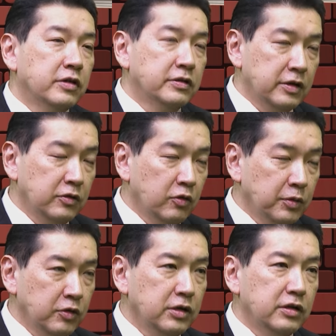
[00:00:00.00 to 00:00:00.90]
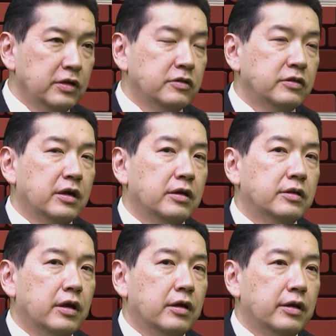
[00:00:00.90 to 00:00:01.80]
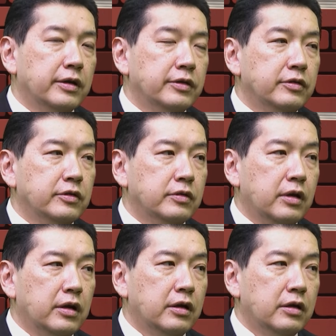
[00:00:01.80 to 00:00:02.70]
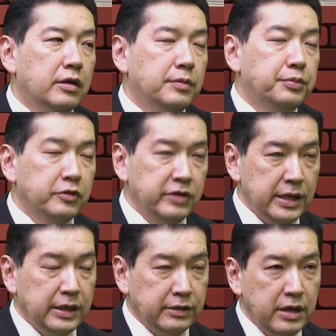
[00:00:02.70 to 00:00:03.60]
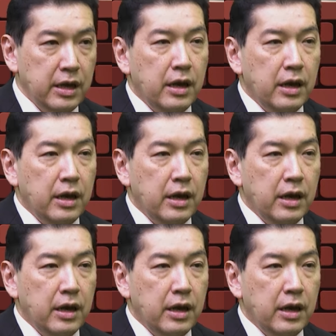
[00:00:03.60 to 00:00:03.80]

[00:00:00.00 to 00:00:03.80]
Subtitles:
I said, communities can, better protect